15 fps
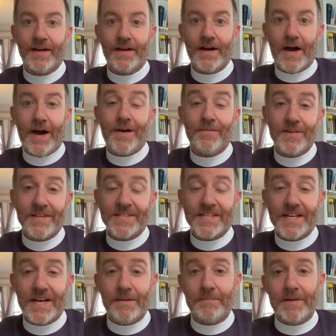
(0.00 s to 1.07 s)

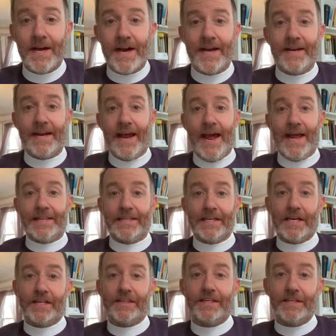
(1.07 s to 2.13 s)
Obviously, I'm not at the
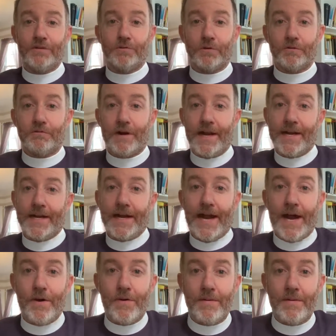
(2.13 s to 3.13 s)
cathedral right now.